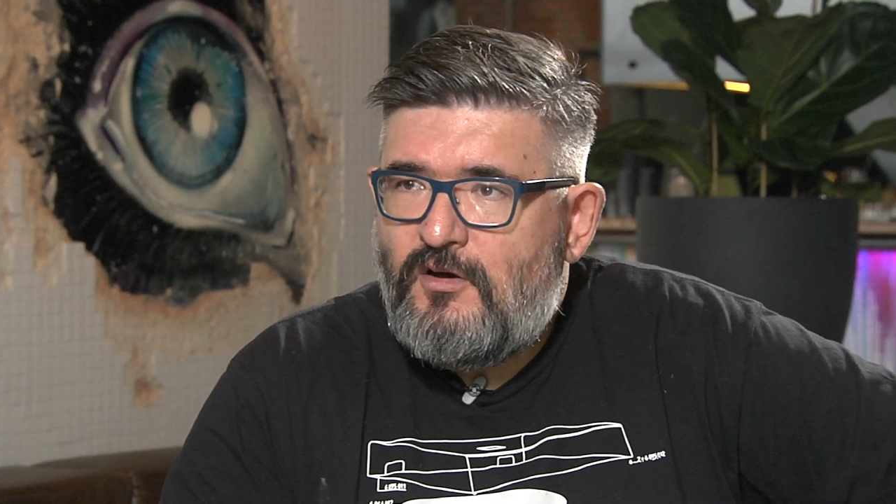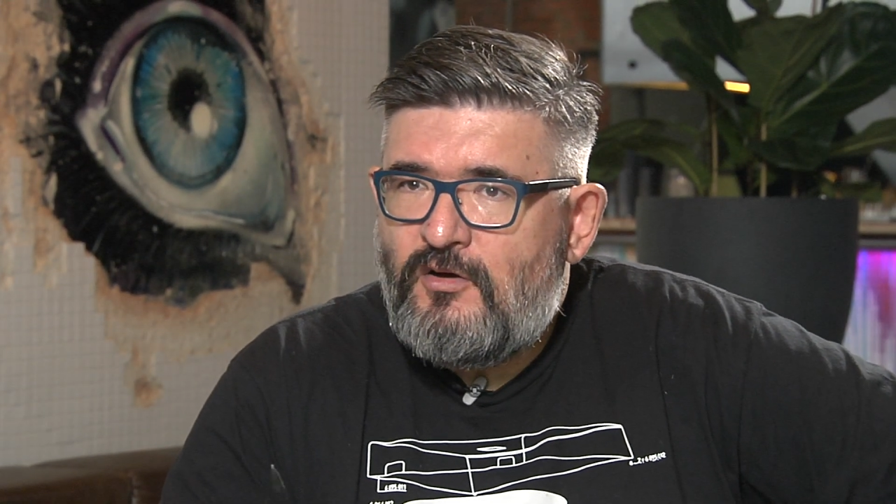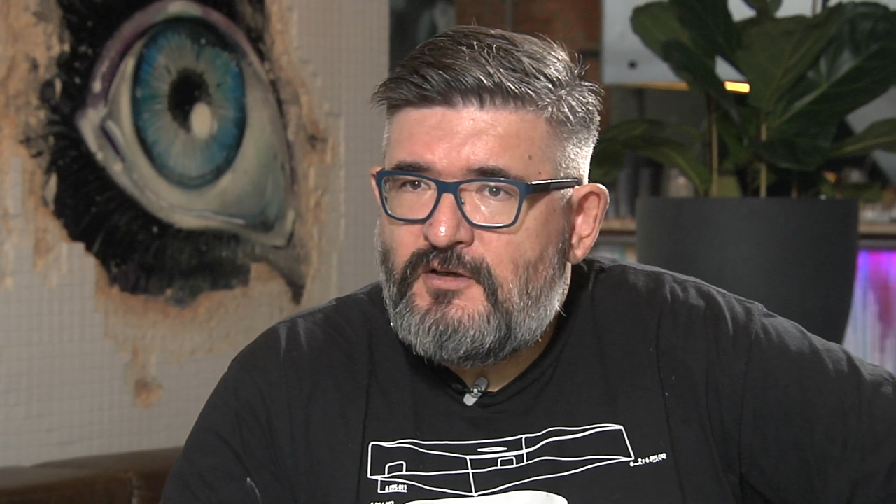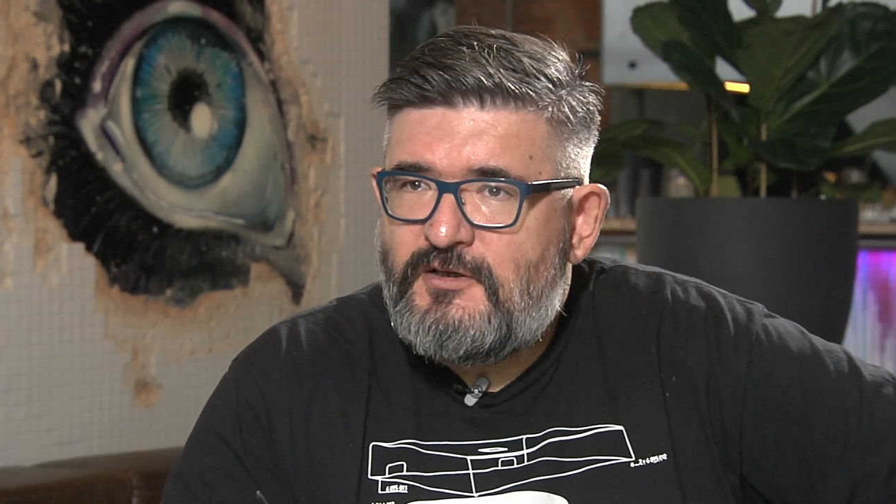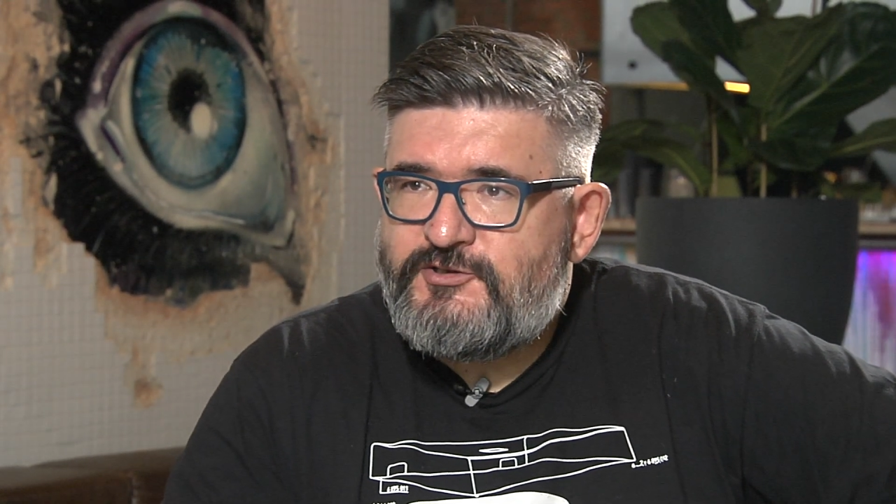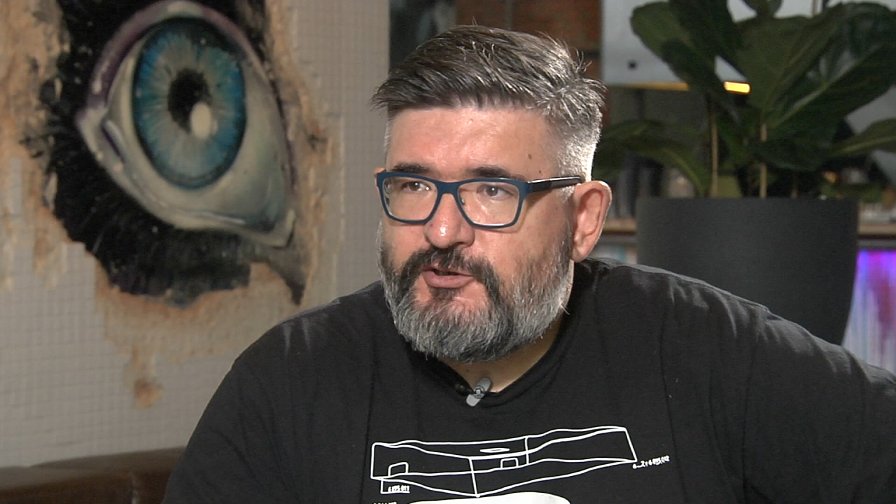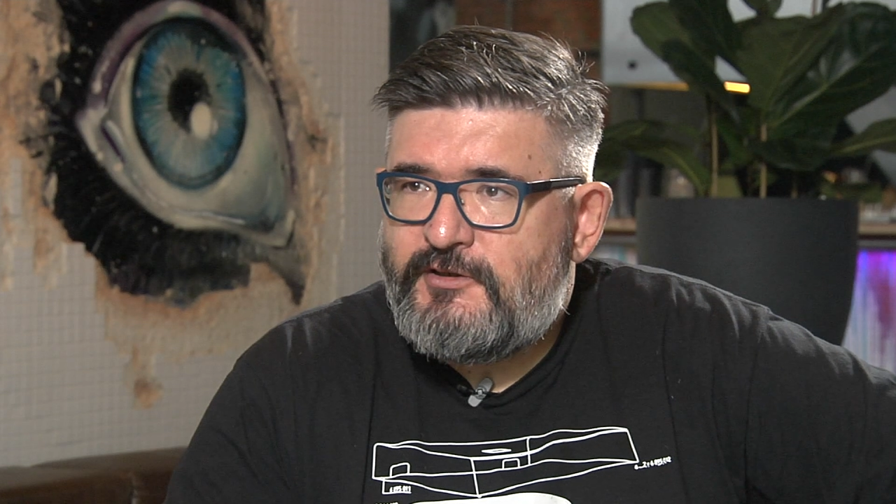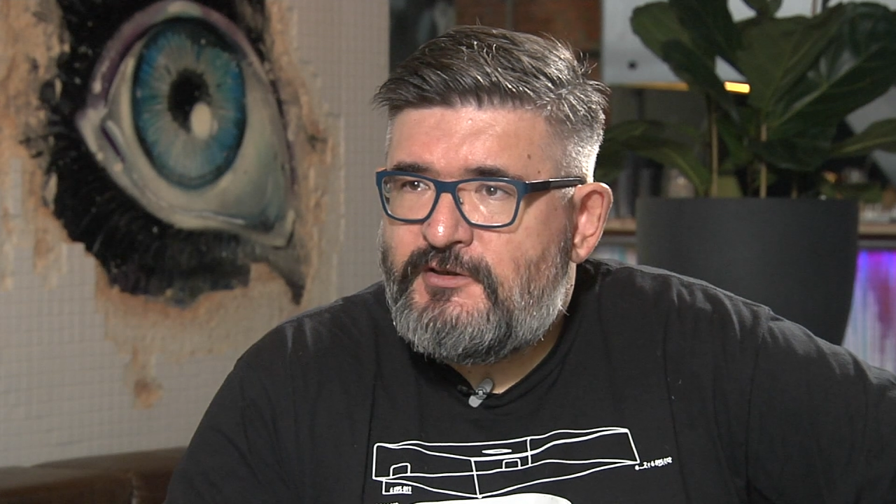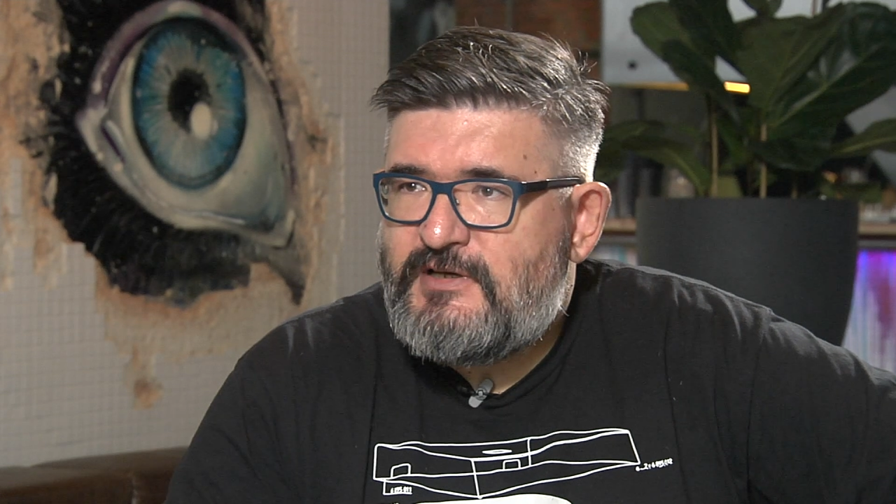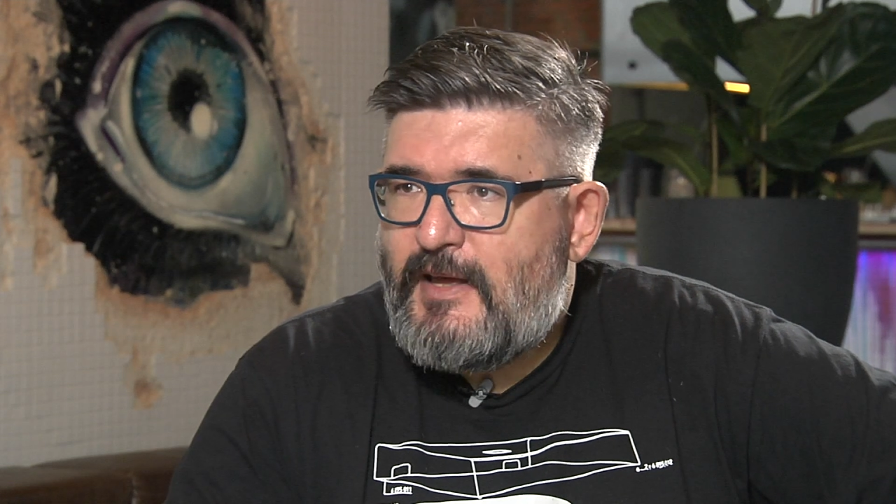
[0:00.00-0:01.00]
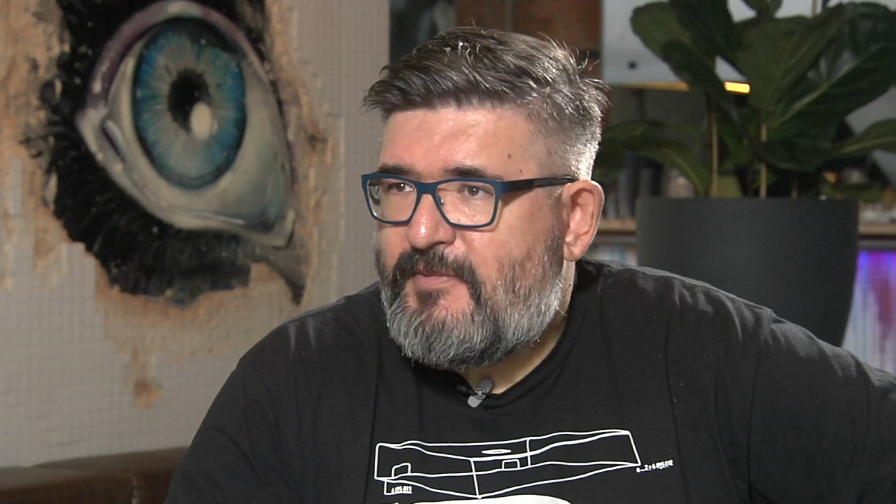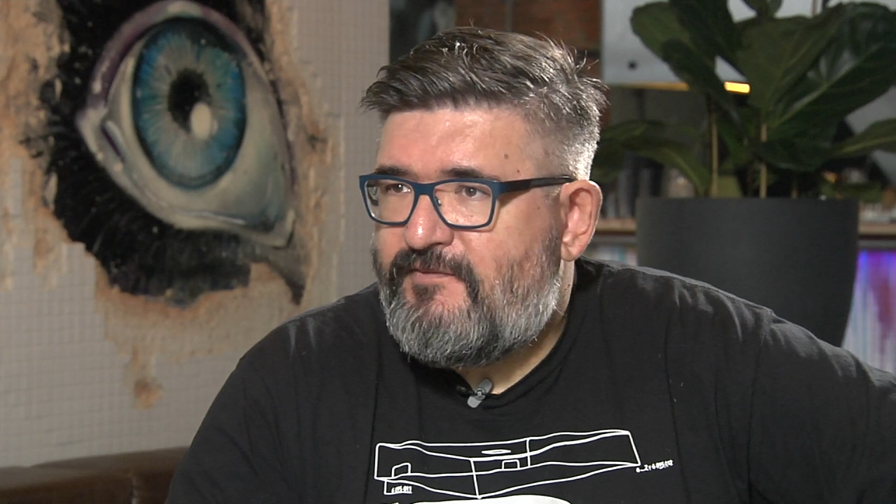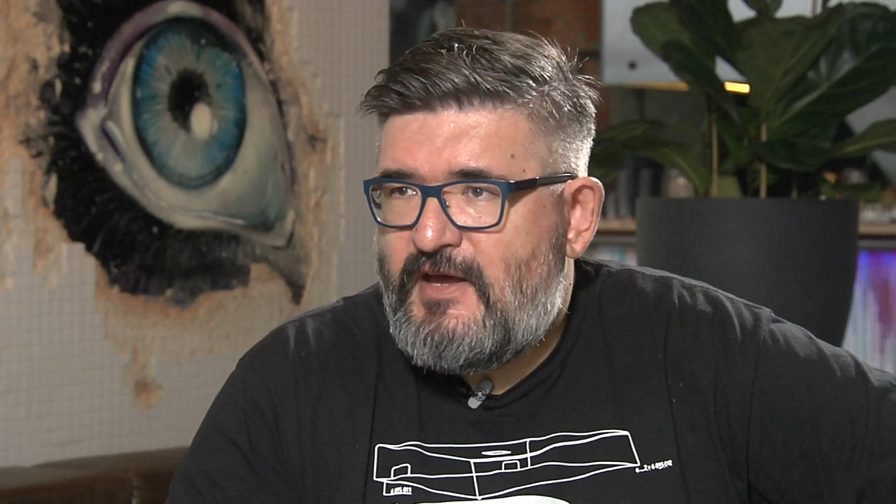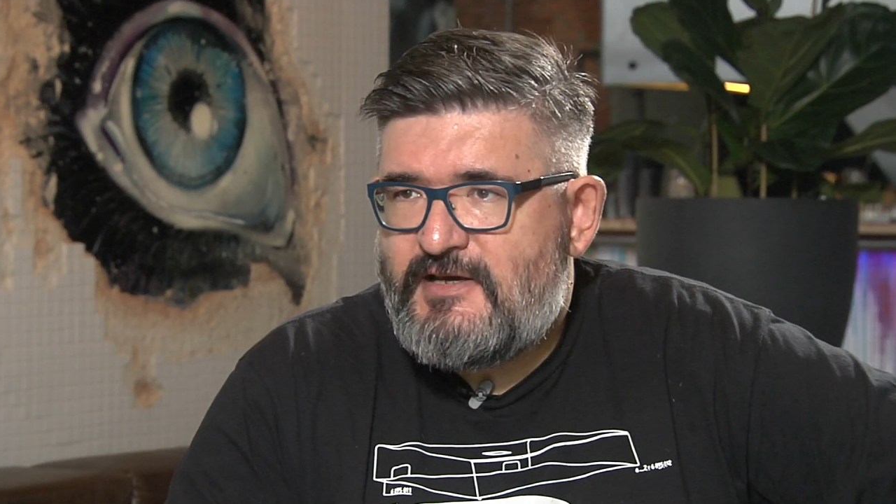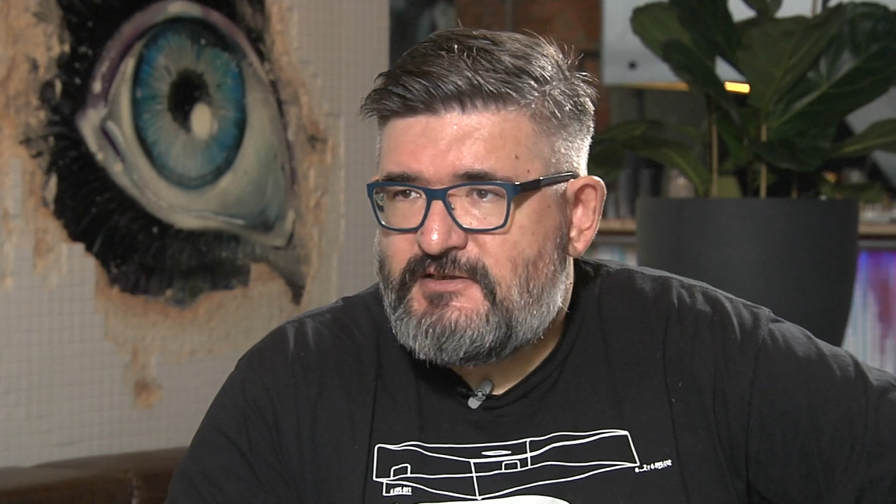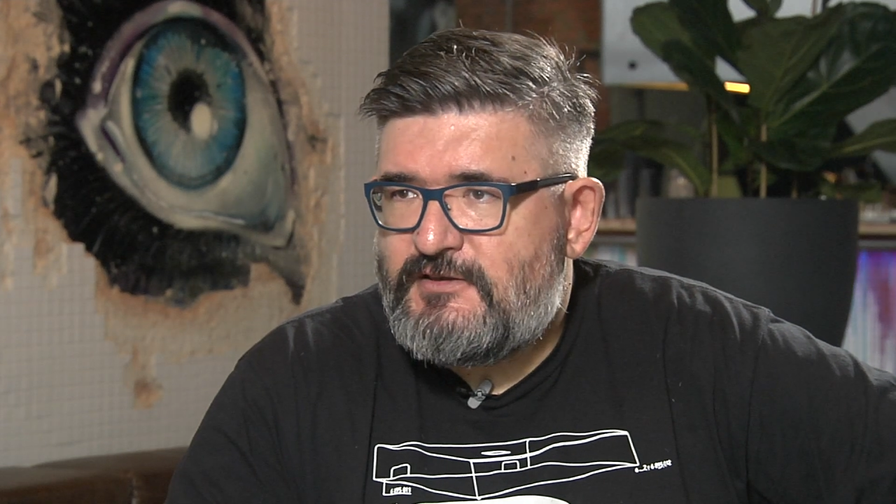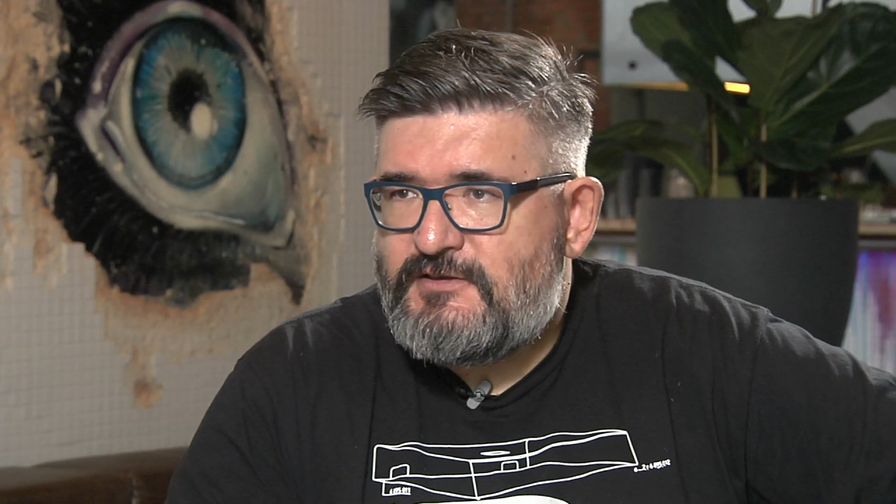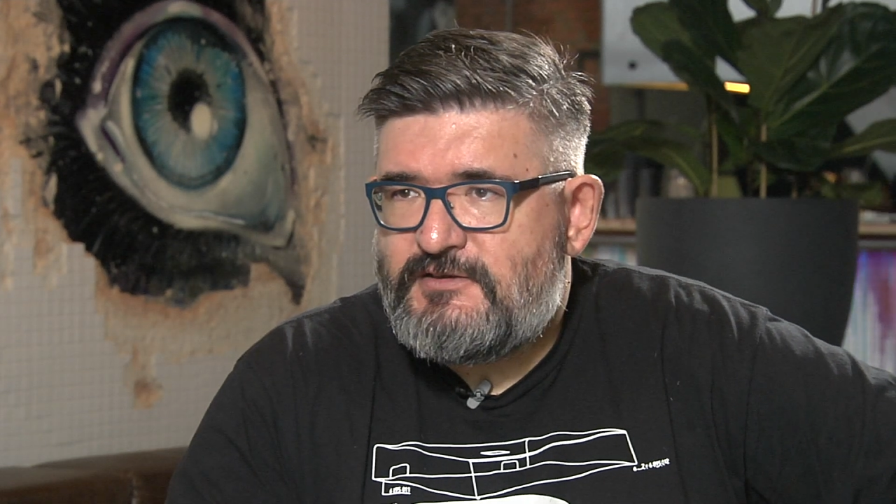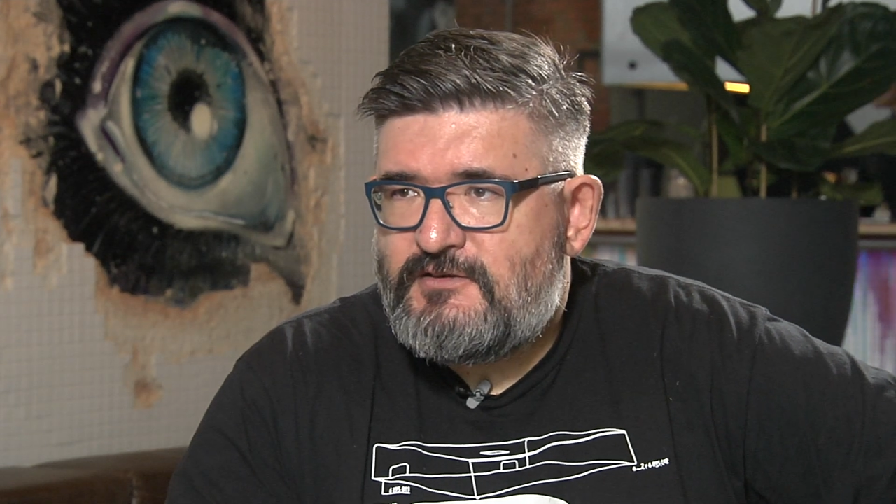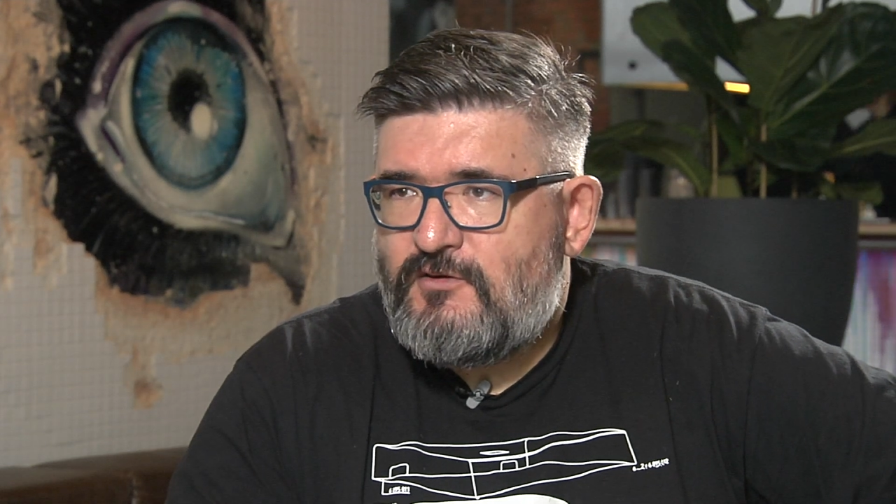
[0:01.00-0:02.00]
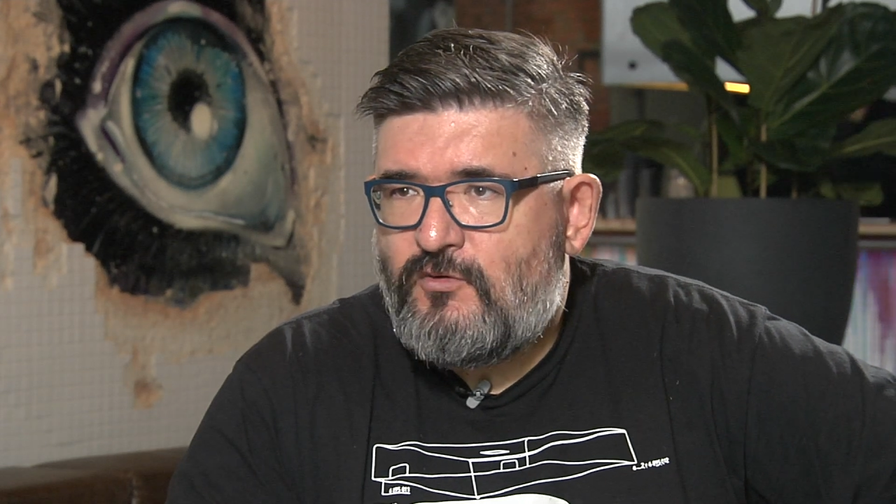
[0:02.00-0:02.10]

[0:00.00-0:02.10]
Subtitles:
on a certain type of assets,